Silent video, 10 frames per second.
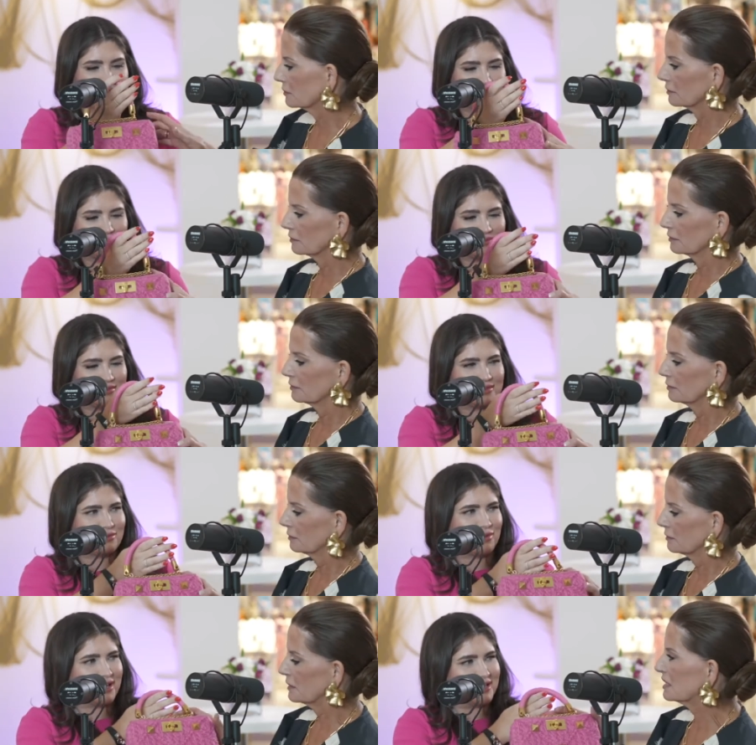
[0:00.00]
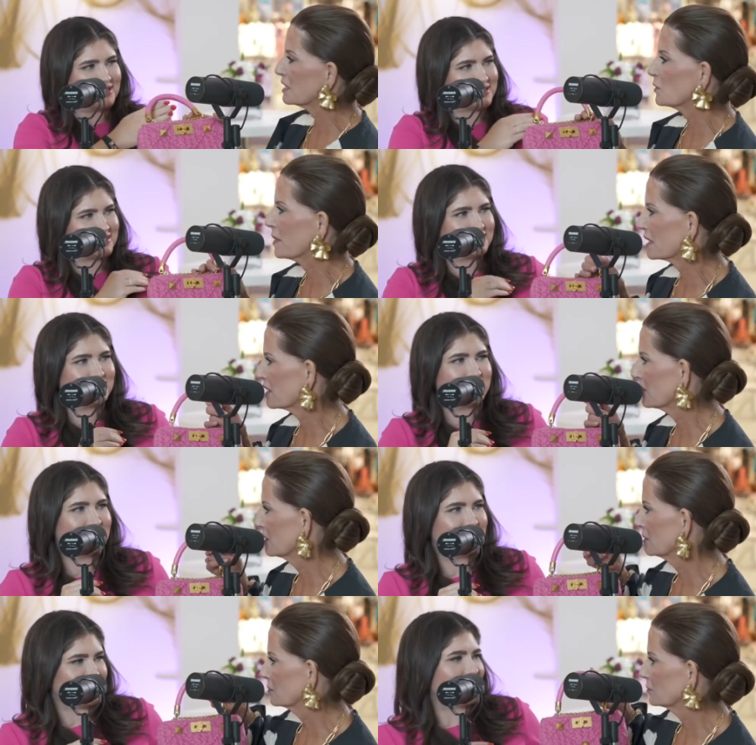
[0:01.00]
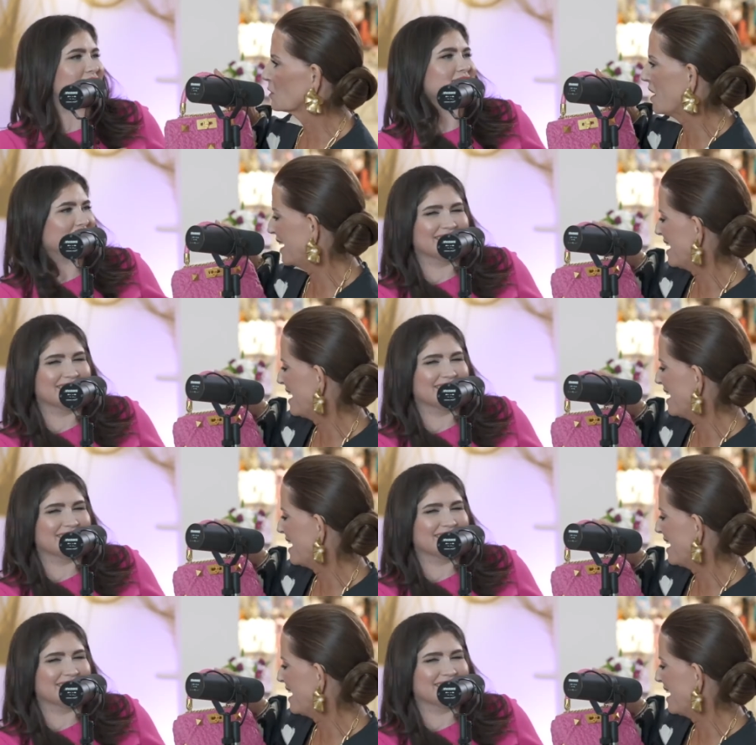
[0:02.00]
Speaker 1: Yeah. Is this my gift? Yes.